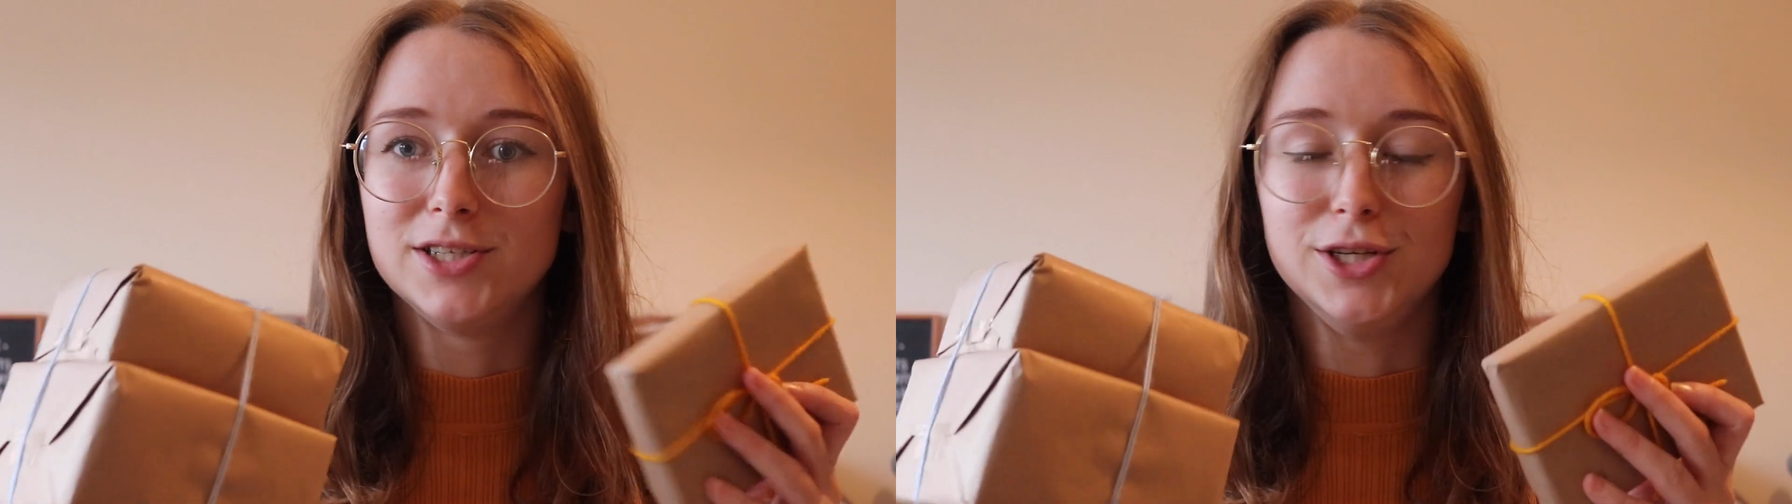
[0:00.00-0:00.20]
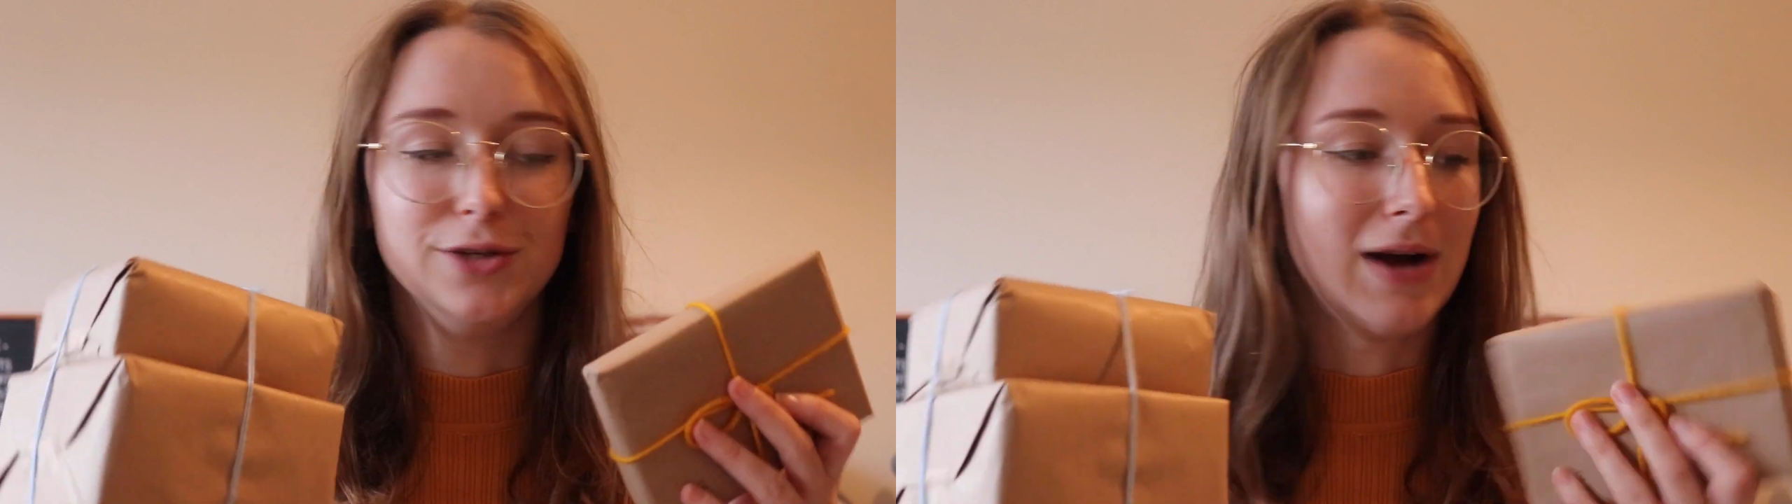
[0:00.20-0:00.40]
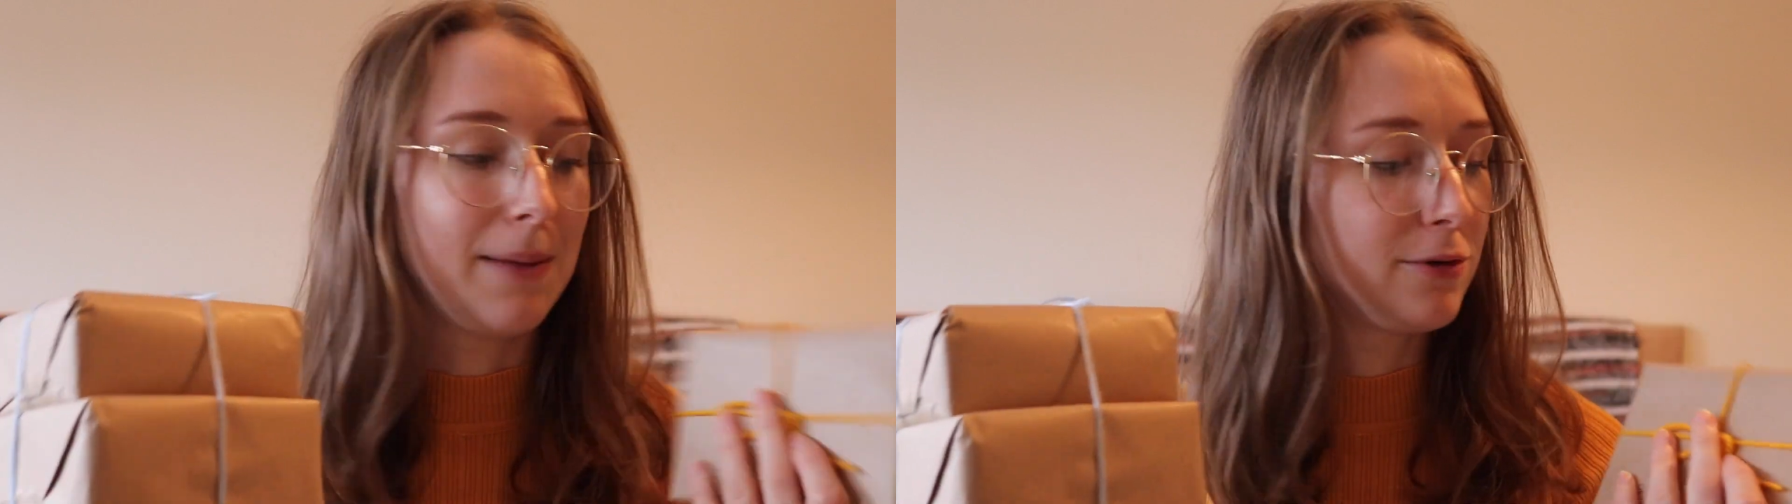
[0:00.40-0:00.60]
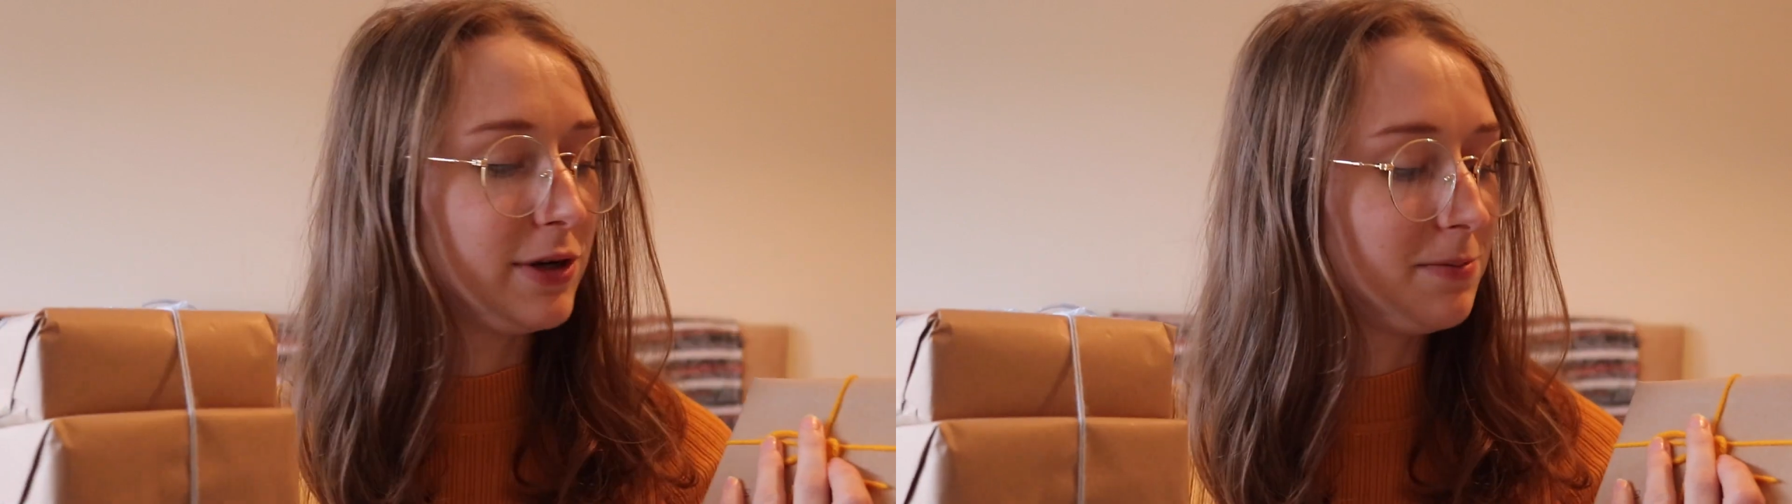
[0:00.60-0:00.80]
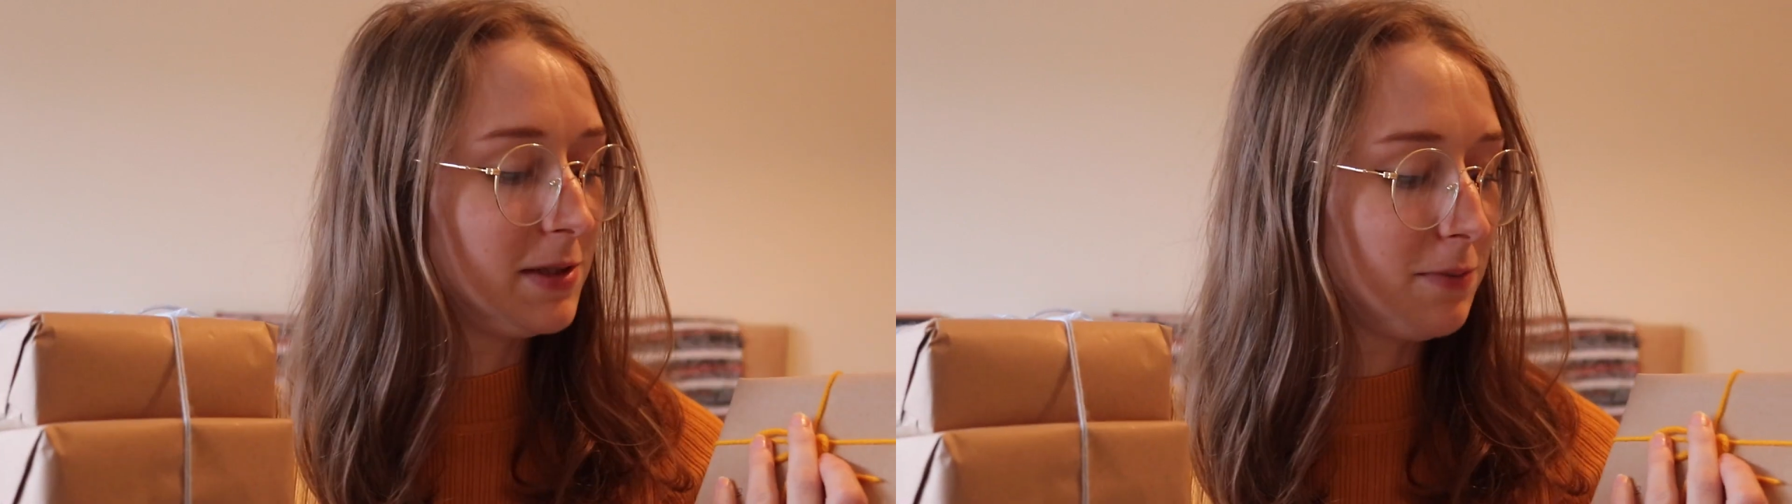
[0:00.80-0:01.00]
to wrap
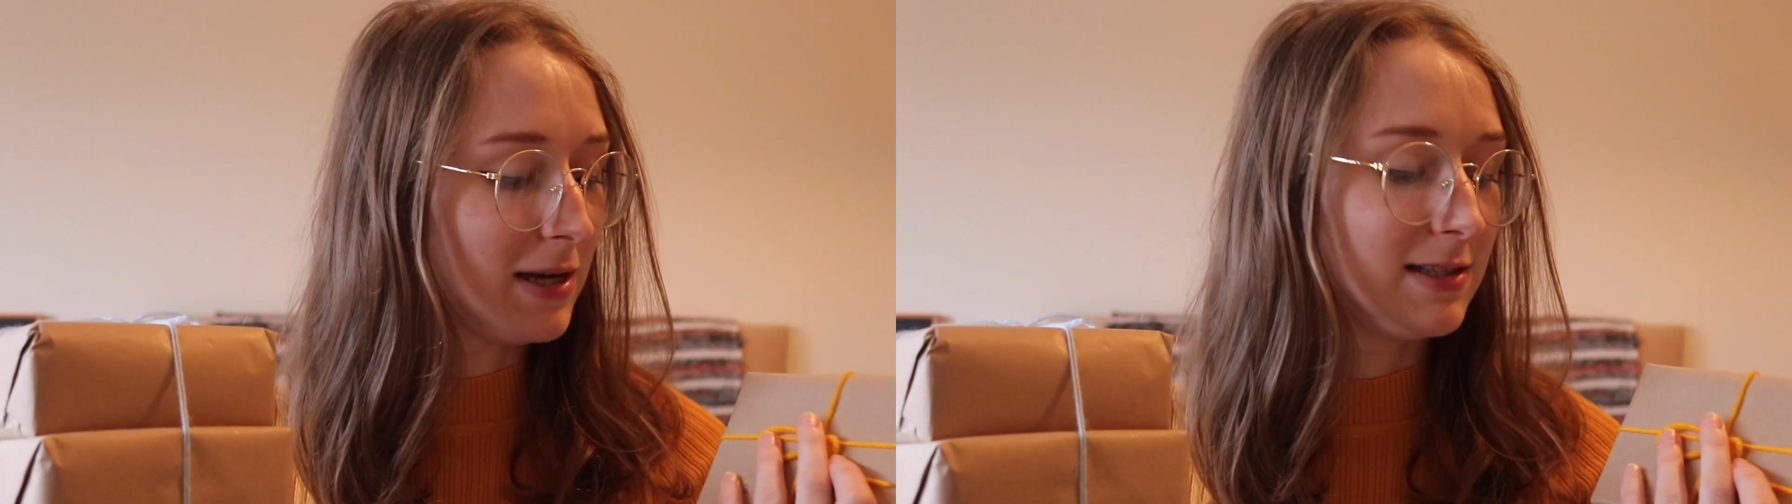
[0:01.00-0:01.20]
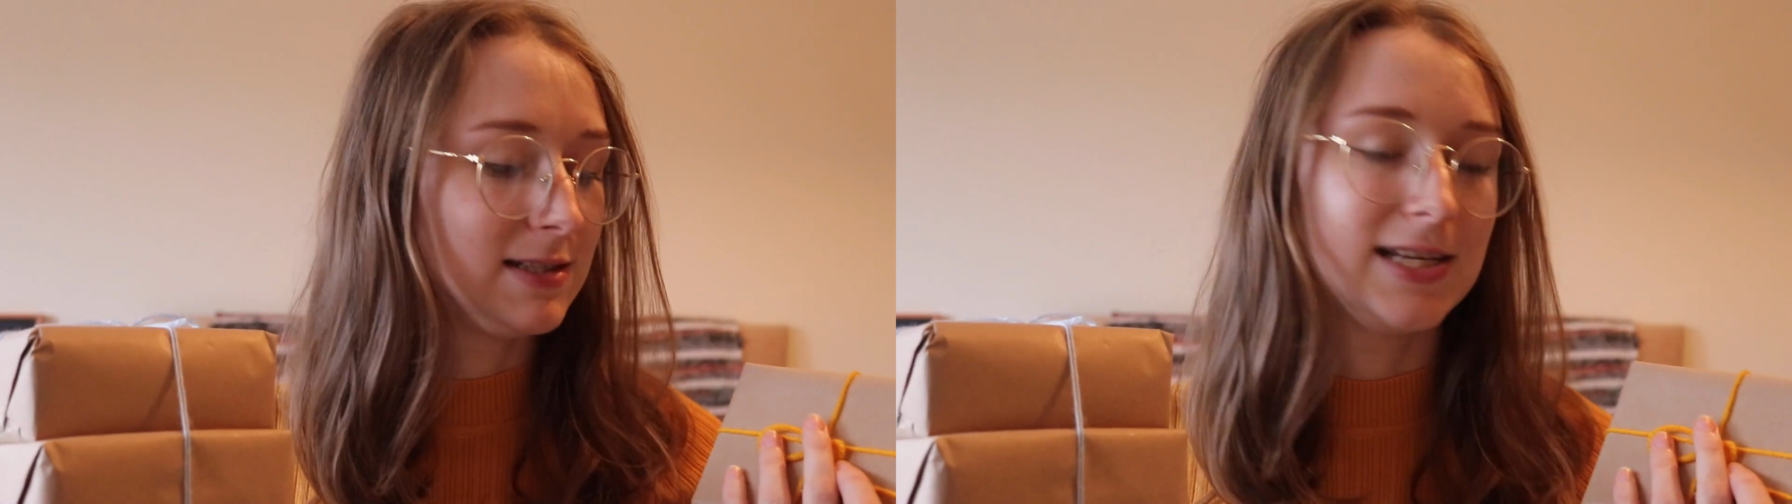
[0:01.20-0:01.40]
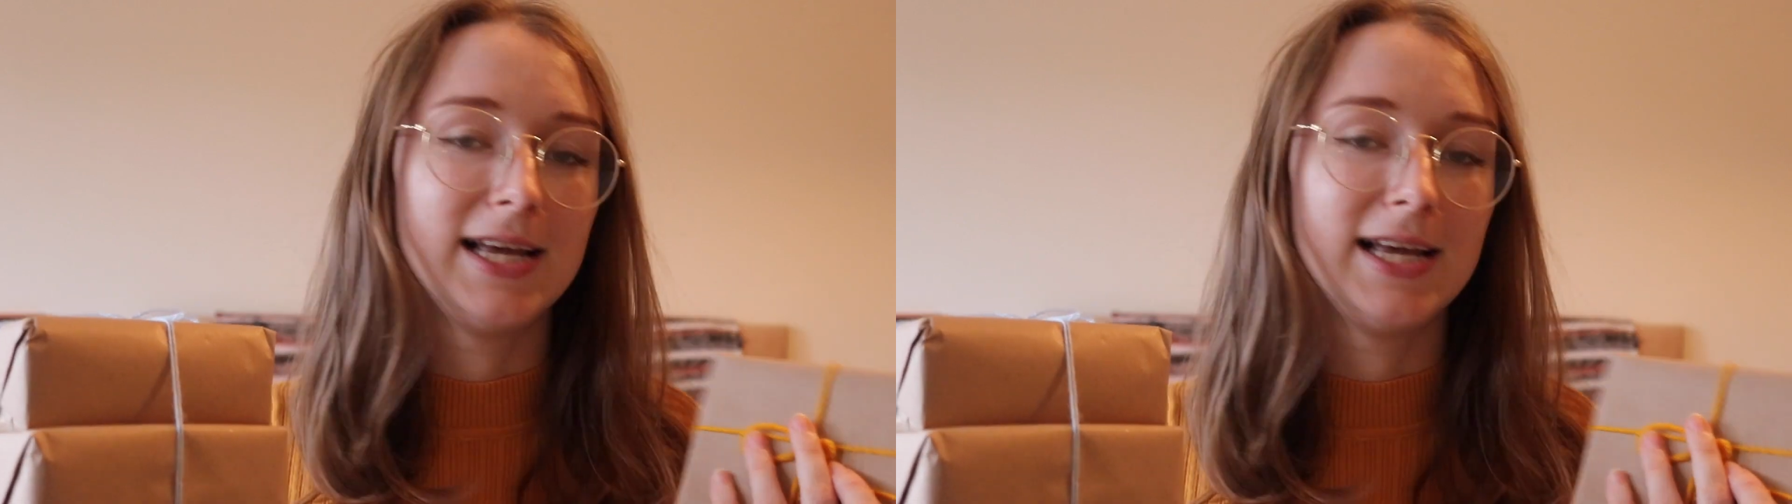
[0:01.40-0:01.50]
Christmas presents